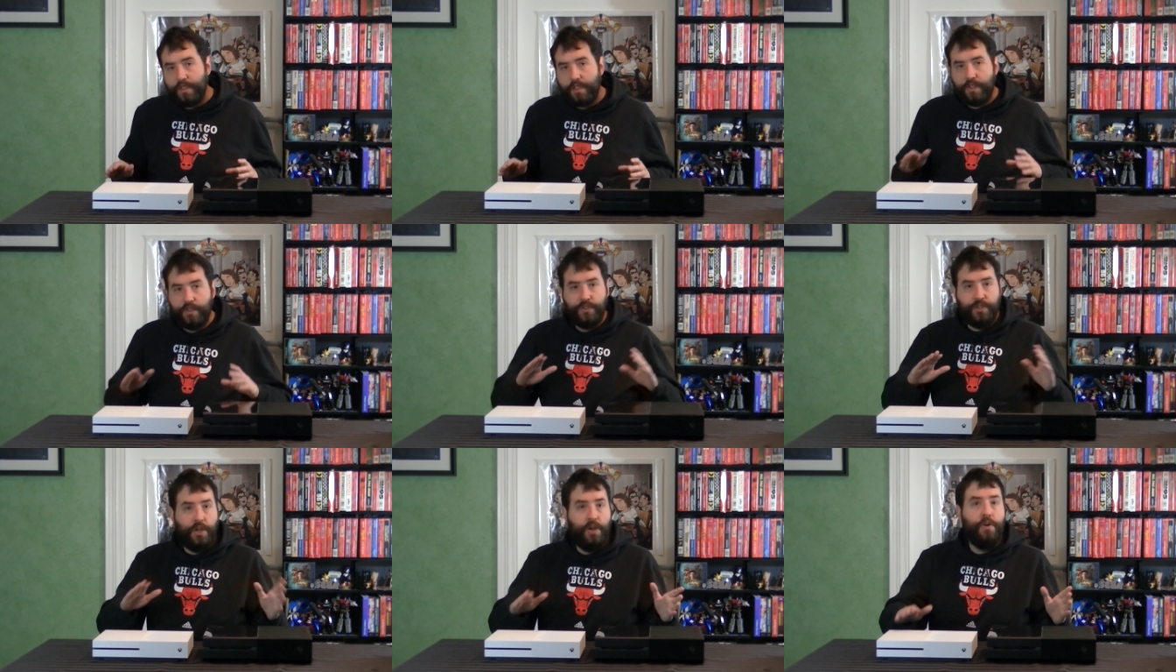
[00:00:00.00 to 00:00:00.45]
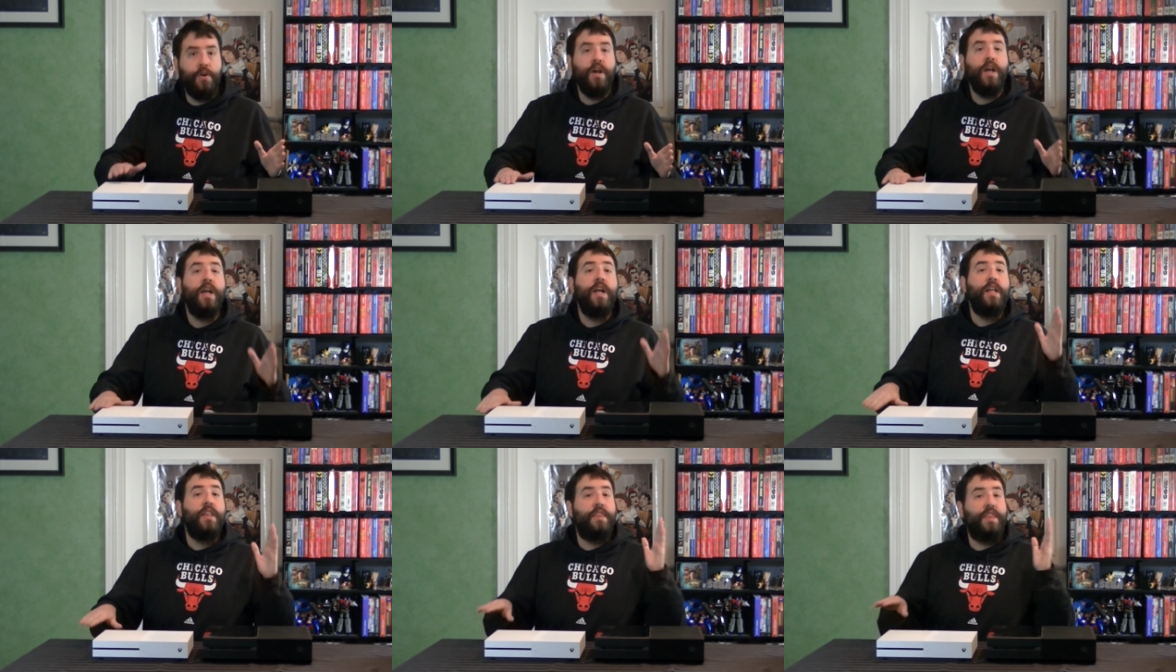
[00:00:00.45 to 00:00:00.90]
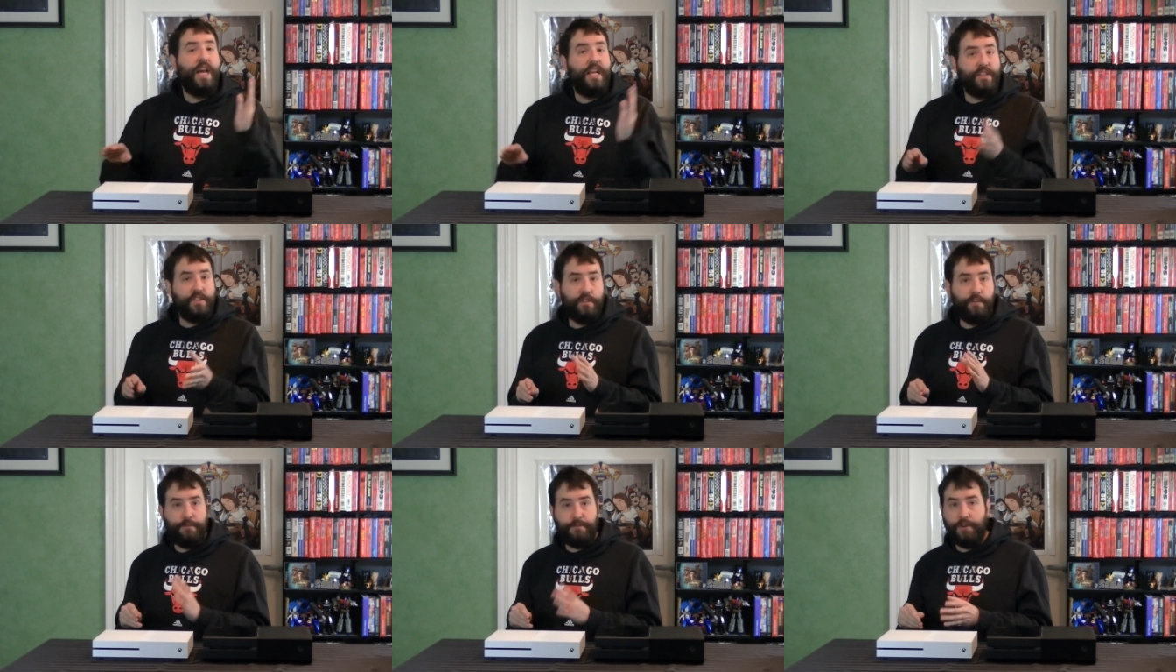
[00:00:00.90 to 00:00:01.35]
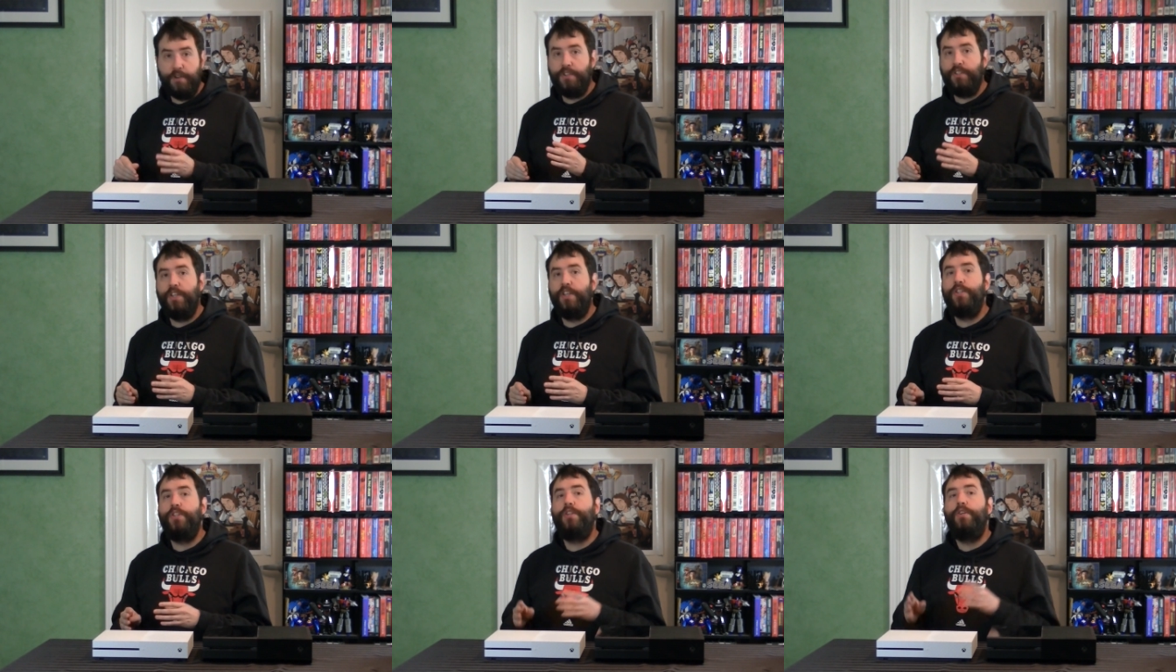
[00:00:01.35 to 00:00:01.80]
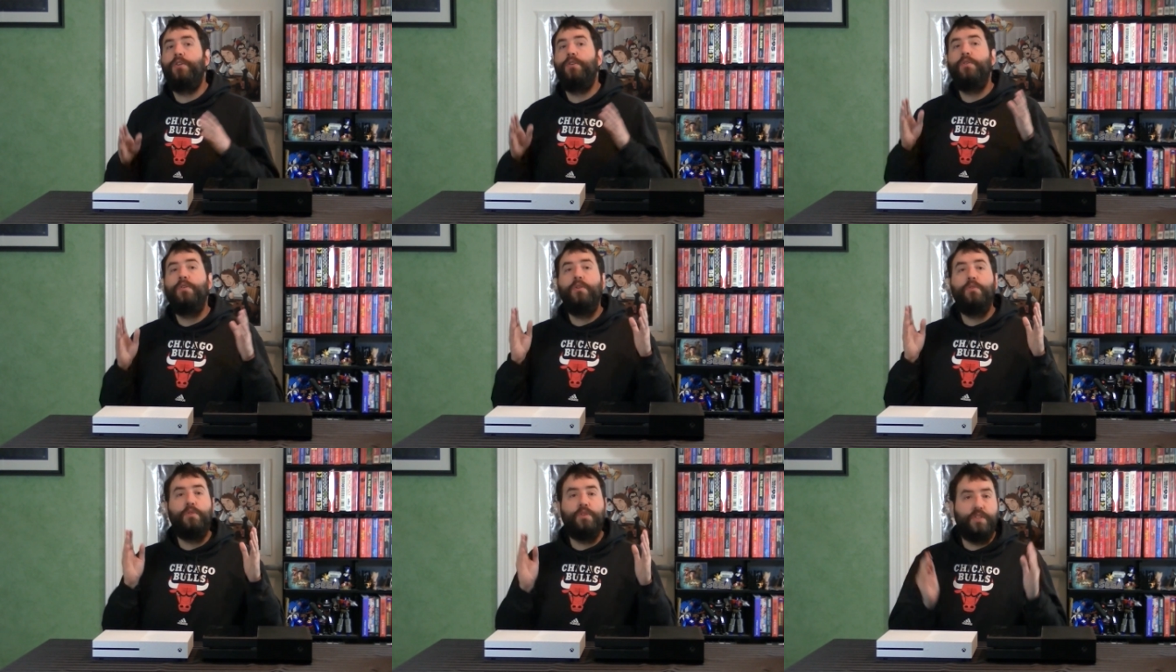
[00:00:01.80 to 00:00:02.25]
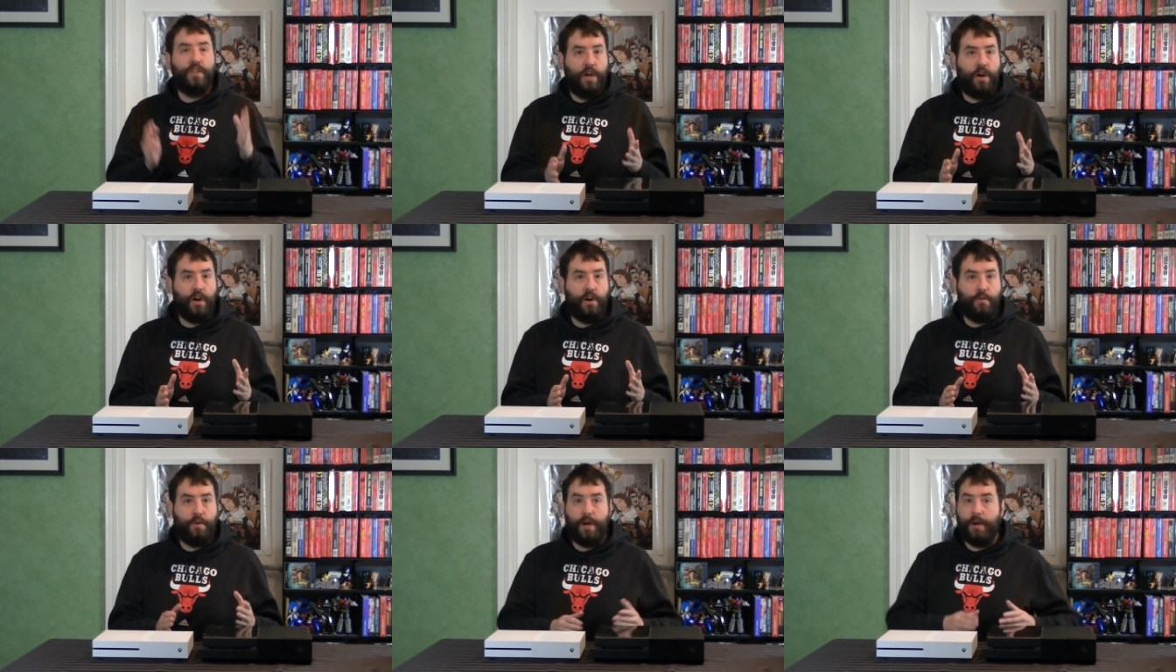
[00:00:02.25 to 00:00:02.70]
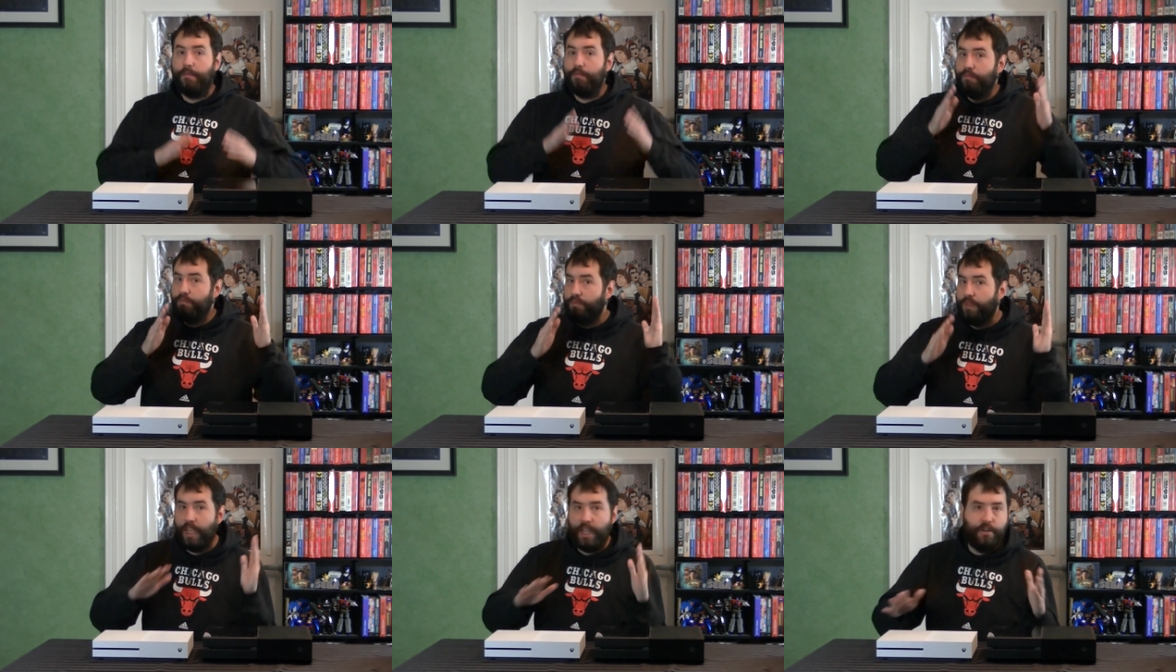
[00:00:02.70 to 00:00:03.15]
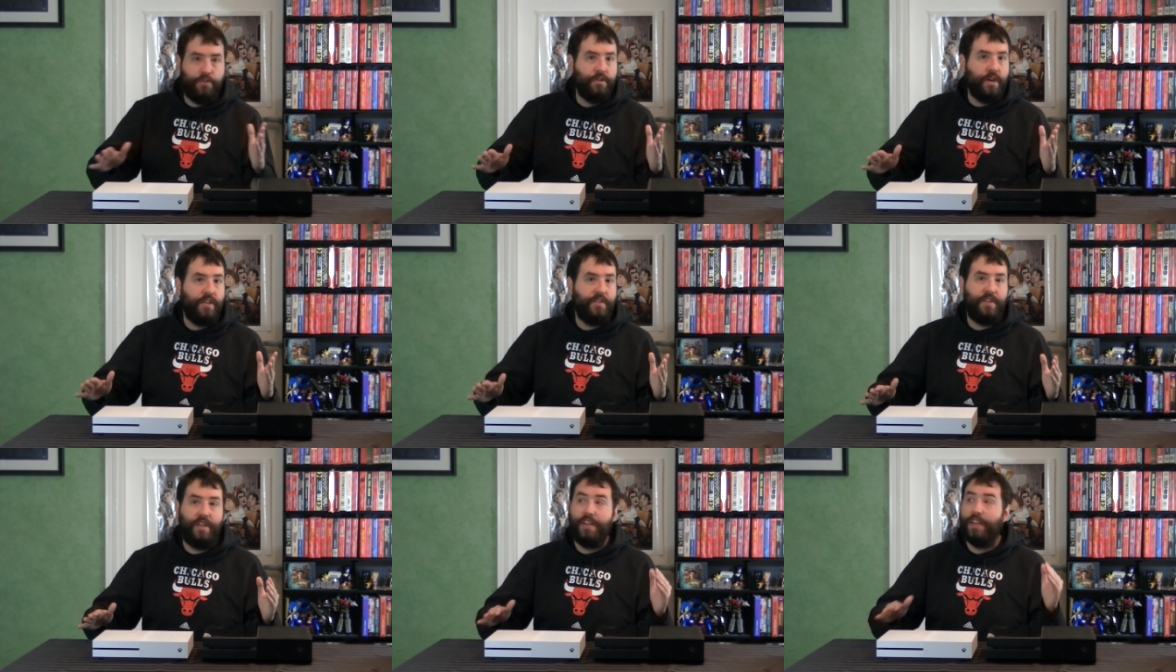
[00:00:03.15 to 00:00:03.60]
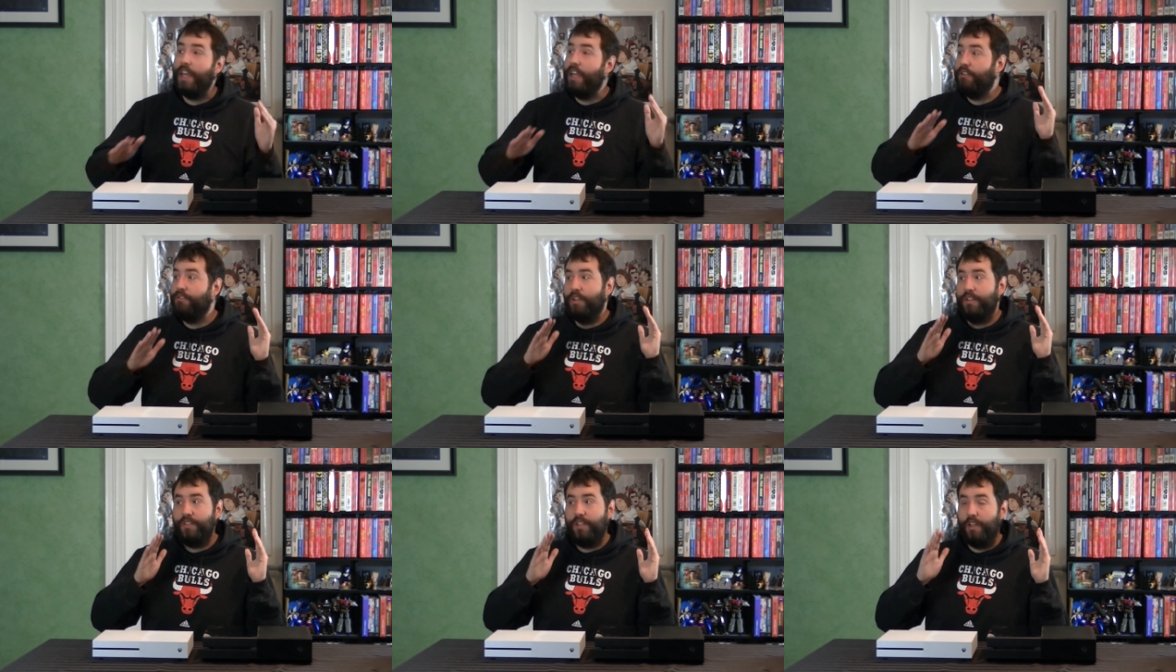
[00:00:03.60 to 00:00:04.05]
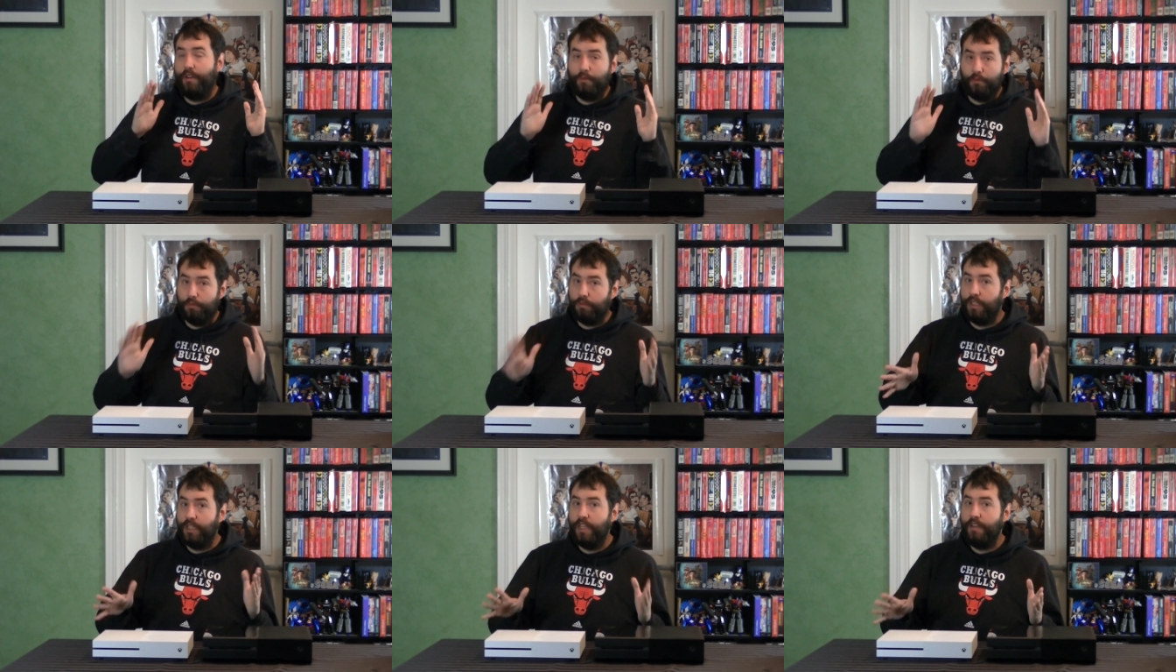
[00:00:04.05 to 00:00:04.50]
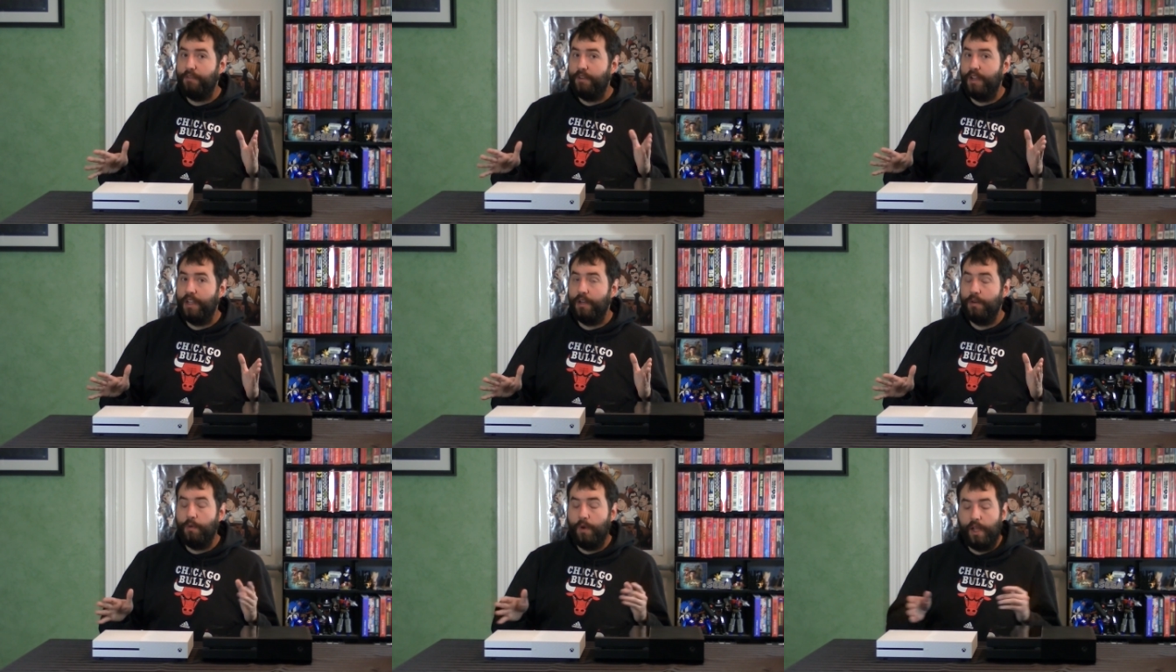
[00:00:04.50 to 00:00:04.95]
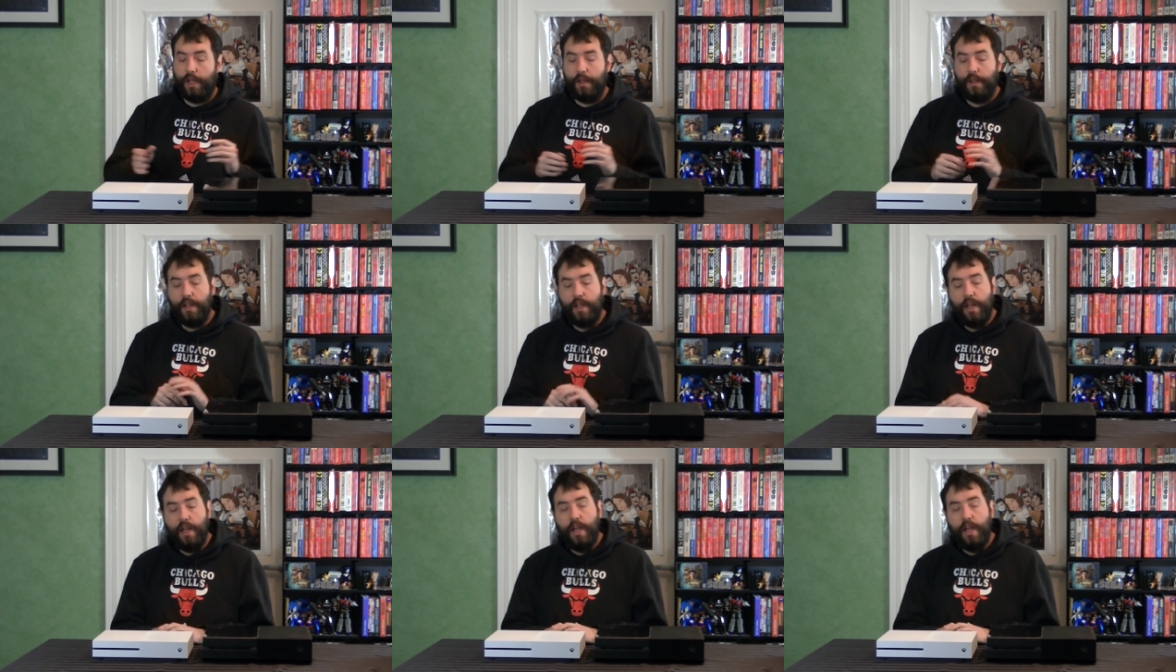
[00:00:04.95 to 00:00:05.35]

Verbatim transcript: So that's the first issue, was the hardware. They addressed it really fucking well.